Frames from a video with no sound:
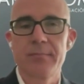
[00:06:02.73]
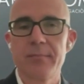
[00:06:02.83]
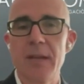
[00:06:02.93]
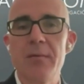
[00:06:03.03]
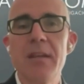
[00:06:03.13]

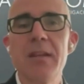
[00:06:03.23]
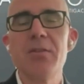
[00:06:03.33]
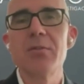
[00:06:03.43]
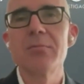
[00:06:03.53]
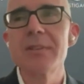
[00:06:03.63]
Maybe
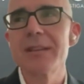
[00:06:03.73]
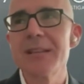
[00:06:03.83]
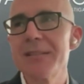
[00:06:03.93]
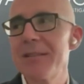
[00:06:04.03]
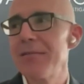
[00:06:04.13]

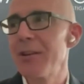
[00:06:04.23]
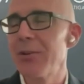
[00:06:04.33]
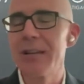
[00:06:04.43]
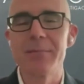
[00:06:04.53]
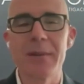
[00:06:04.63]
it's
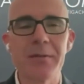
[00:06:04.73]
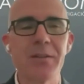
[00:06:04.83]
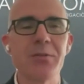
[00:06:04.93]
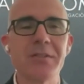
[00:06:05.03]
difficult that maybe you